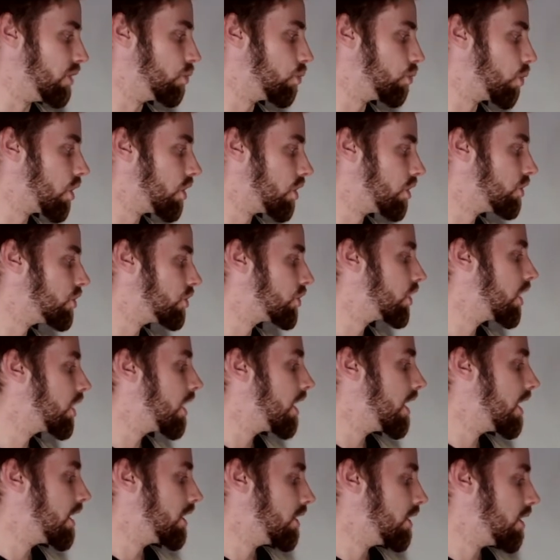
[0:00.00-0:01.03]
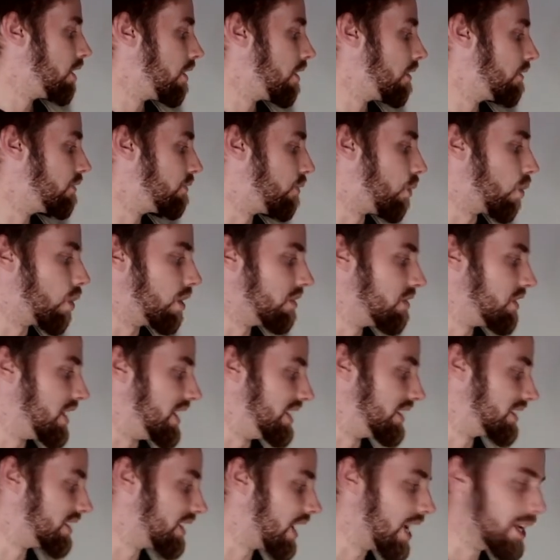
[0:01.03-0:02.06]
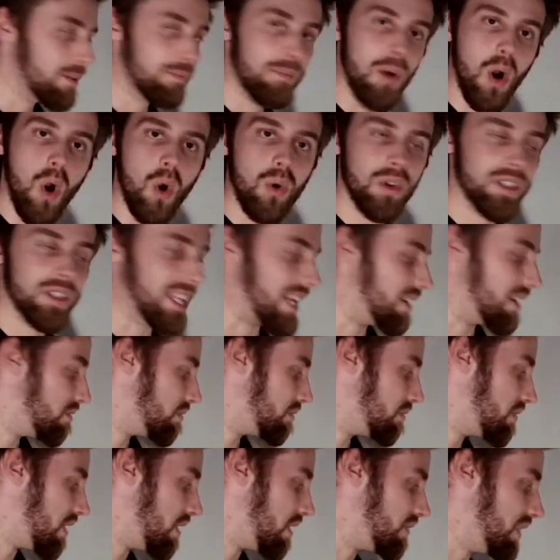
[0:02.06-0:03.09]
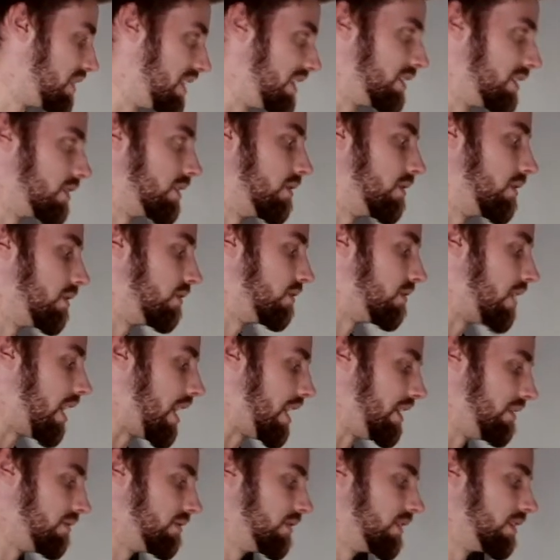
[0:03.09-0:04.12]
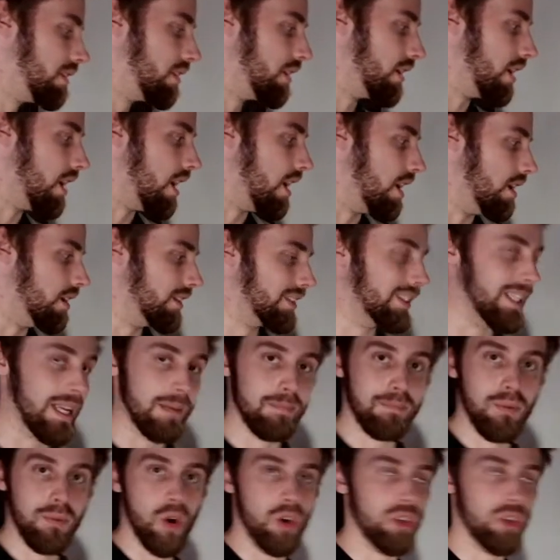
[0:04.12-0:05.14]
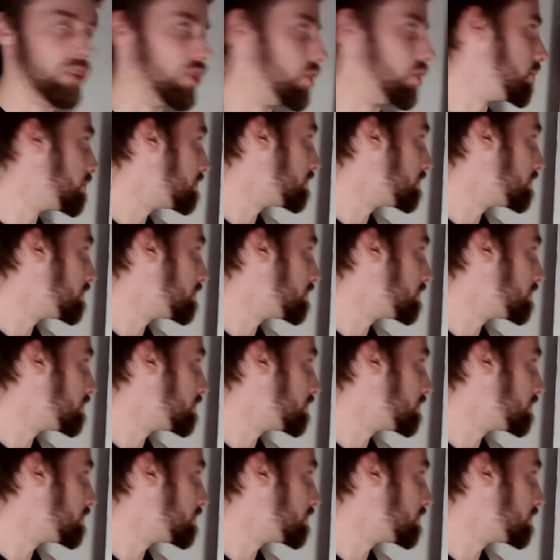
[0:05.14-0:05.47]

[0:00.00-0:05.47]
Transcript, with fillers: words. Fourth is signpost. And fifth is five, uh, same person.